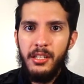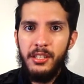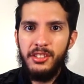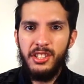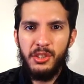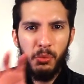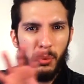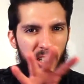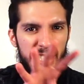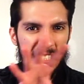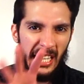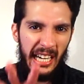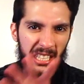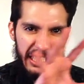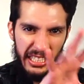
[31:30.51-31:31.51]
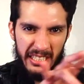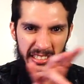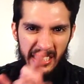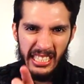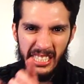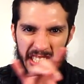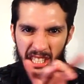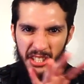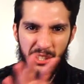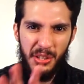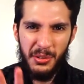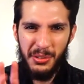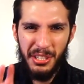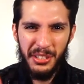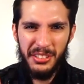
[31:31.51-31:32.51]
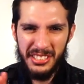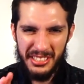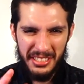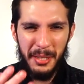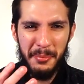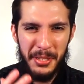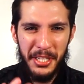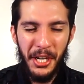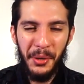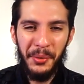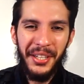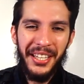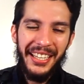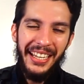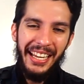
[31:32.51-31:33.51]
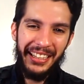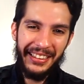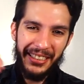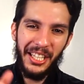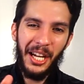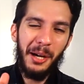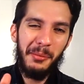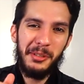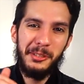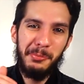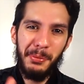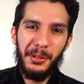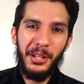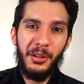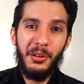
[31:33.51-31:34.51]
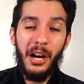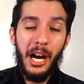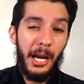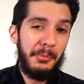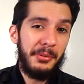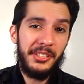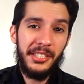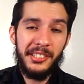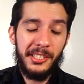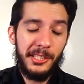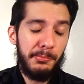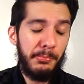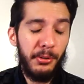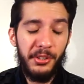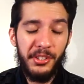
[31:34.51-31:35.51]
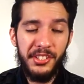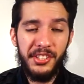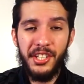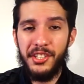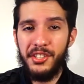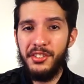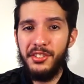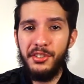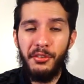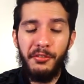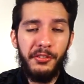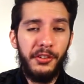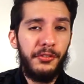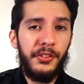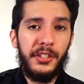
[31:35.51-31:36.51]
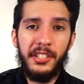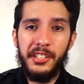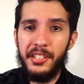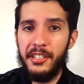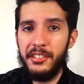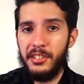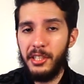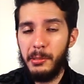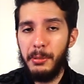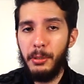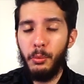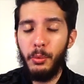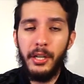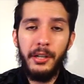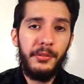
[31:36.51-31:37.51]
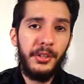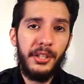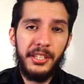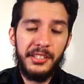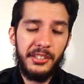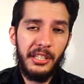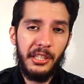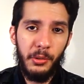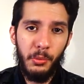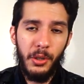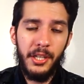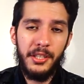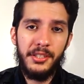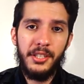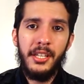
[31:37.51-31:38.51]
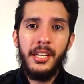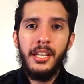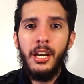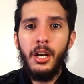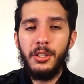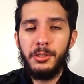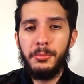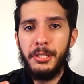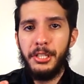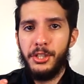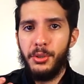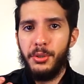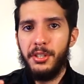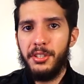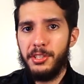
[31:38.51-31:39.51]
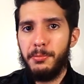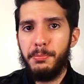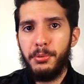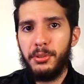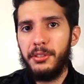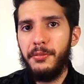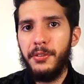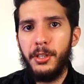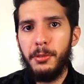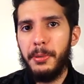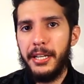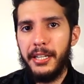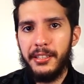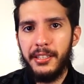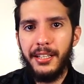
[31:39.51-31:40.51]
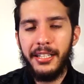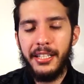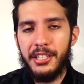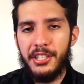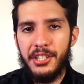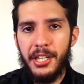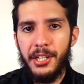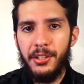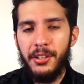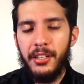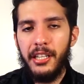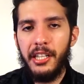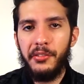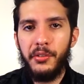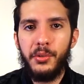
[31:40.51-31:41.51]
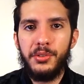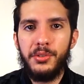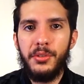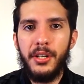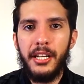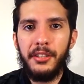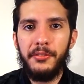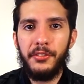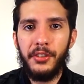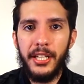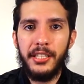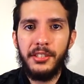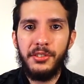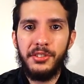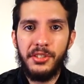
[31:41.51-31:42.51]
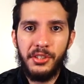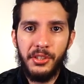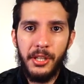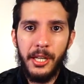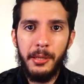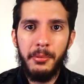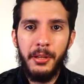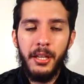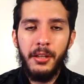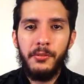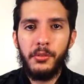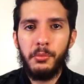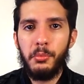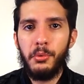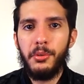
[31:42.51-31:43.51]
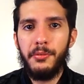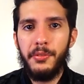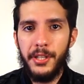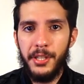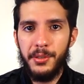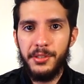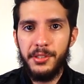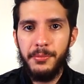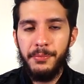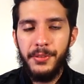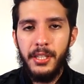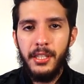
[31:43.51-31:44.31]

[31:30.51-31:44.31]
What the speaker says: Just where exactly did it touch you? You know, just let me know in the comments below. Obviously, it's a spoiler discussion, so feel free to talk about whatever it is that you want. Also, make sure to support the video by hitting the like and share. And, of course, do not forget to subscribe for more videos.